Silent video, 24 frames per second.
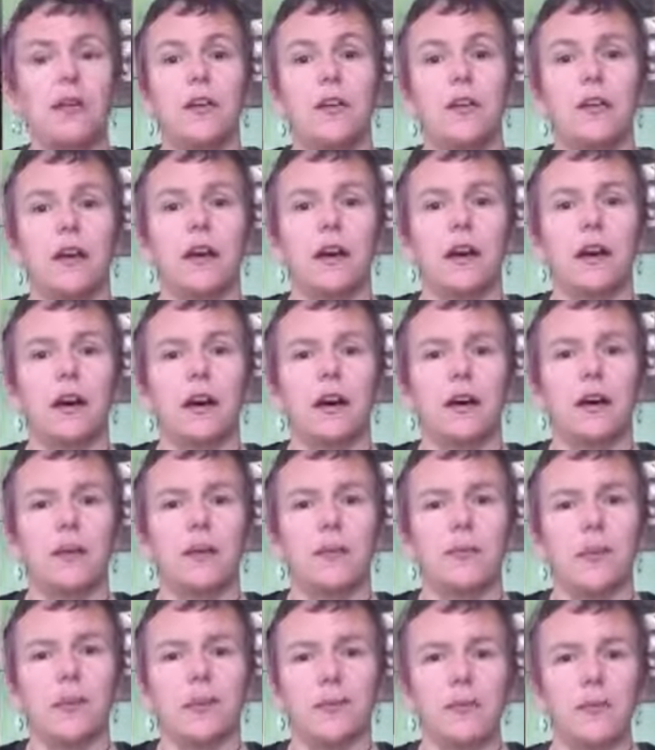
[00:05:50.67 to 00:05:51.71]
uh,
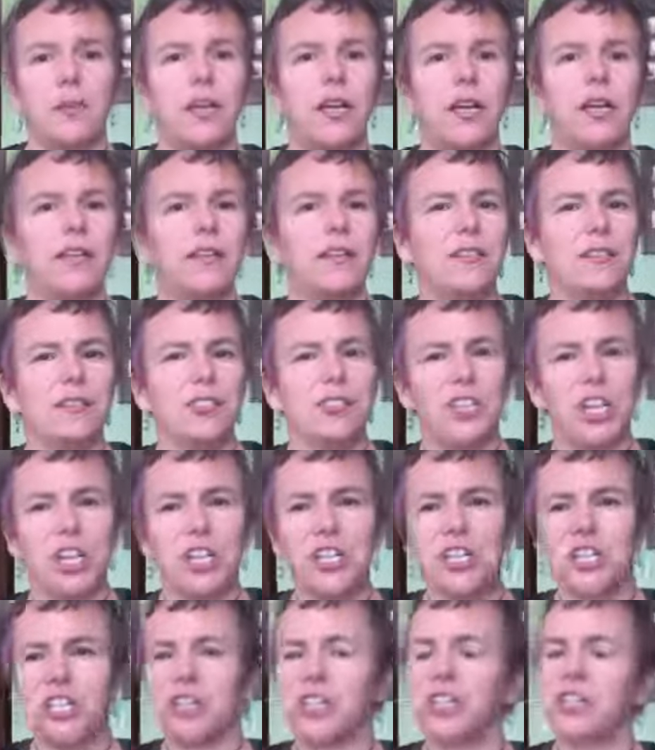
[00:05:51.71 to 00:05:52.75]
maybe you get
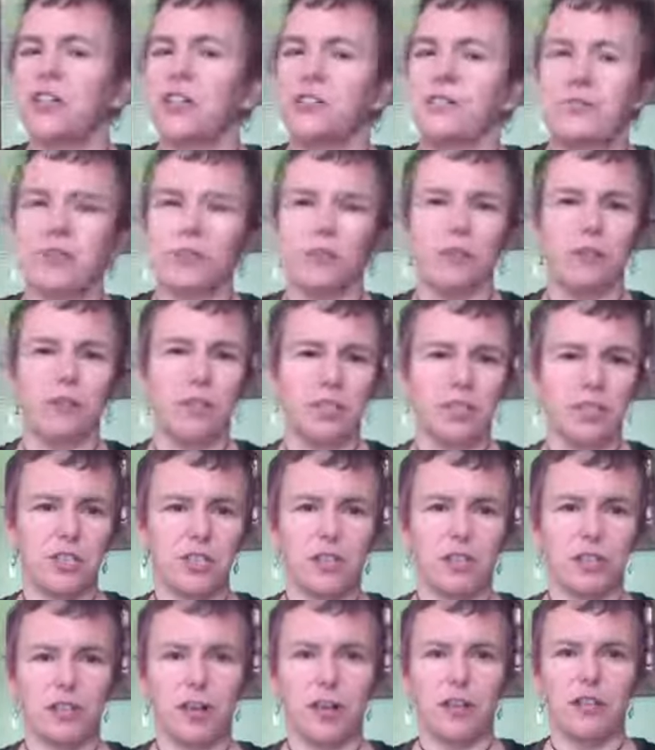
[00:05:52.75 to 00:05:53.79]
indigestion if you're under
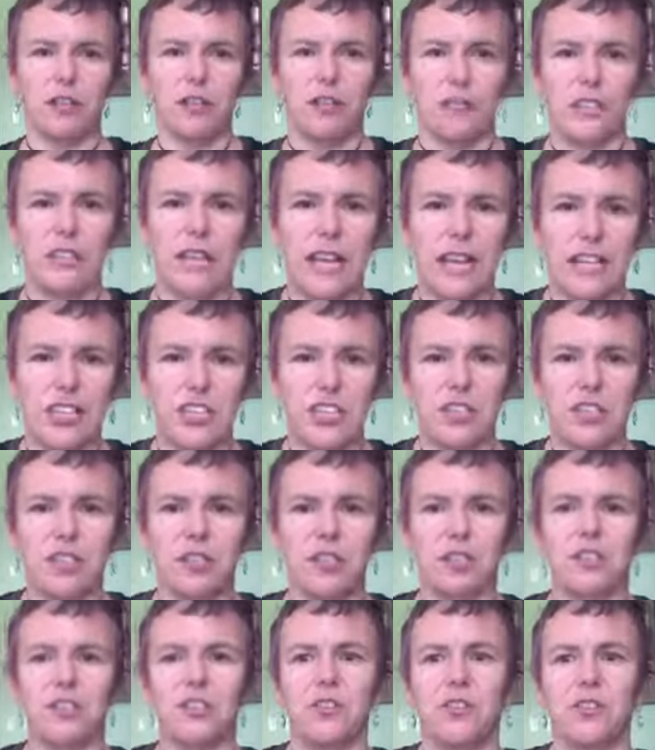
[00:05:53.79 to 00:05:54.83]
a lot of tension,
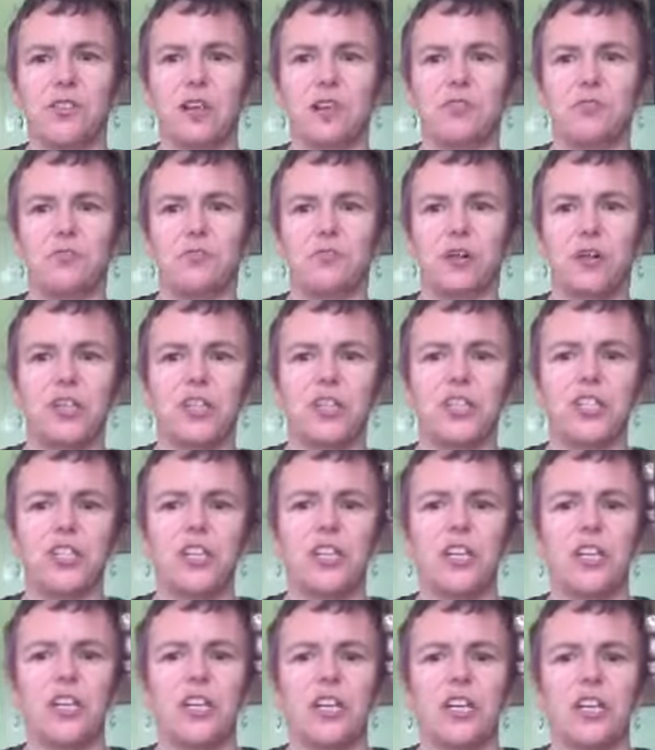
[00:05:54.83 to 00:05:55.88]
under a lot of
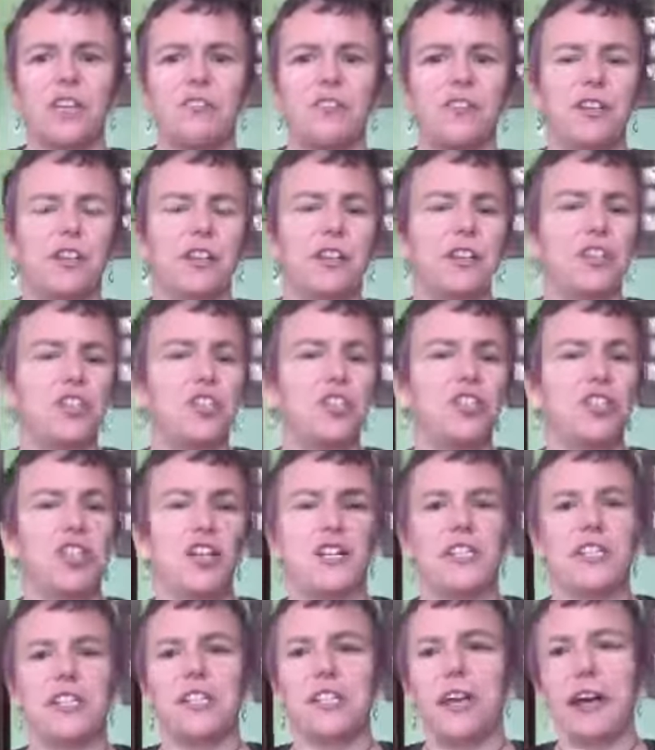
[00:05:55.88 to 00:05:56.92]
pressure, feeling
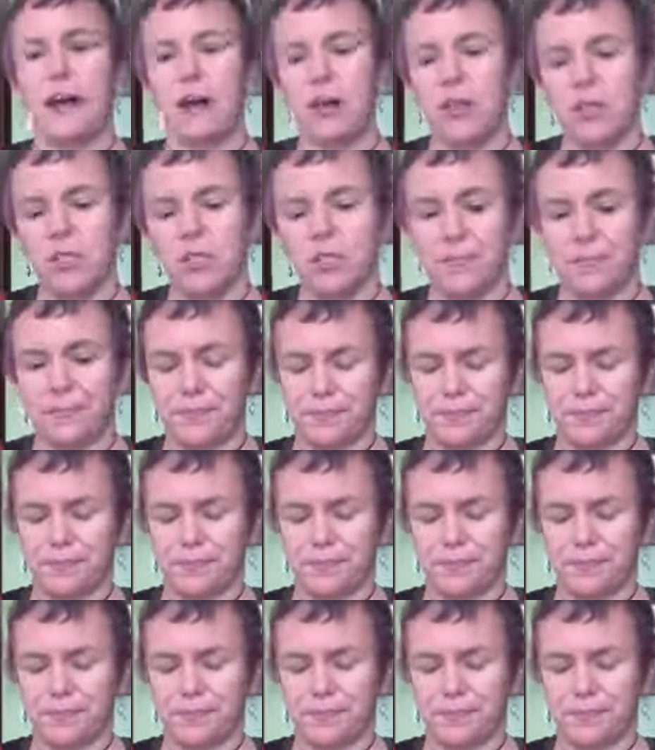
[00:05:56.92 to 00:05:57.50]
stressed out.